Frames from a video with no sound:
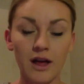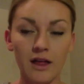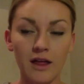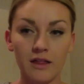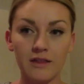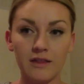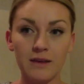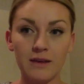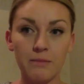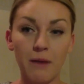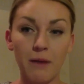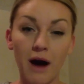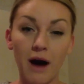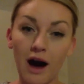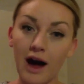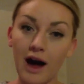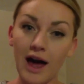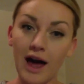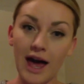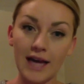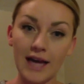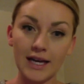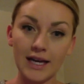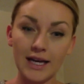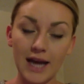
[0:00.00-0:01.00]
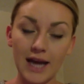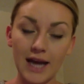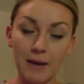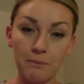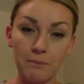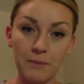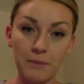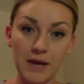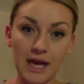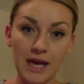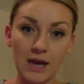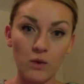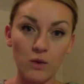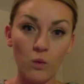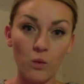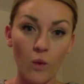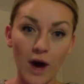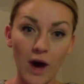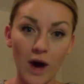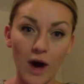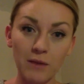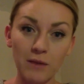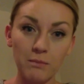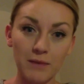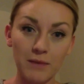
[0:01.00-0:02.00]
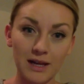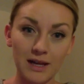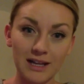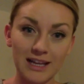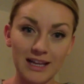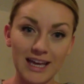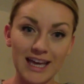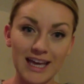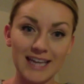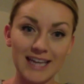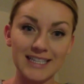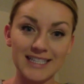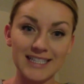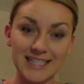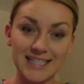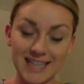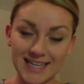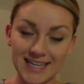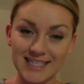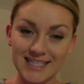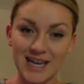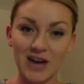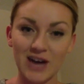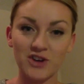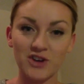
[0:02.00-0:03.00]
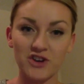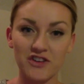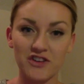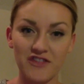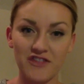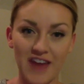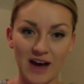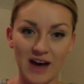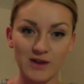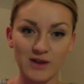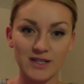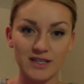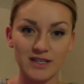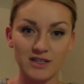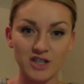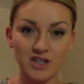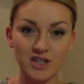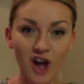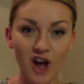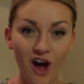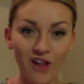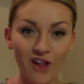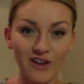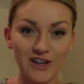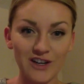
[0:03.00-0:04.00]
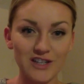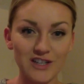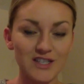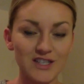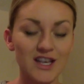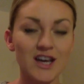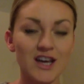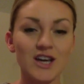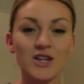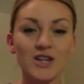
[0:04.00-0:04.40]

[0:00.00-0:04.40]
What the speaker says: The pot ended up being $1,600,000.